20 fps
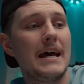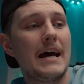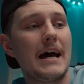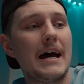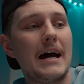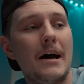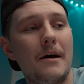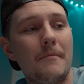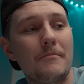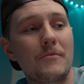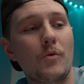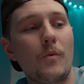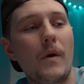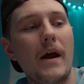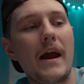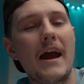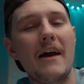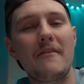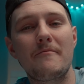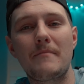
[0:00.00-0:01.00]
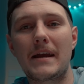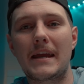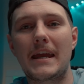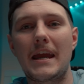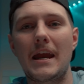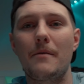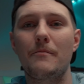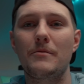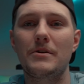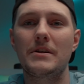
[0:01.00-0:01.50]
the way I have my
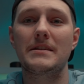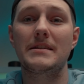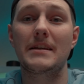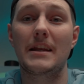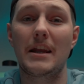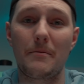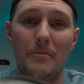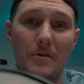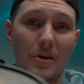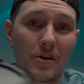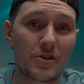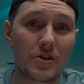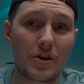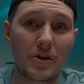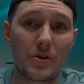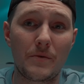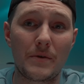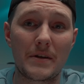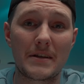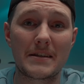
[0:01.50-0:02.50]
camera set up, and I'll show you in a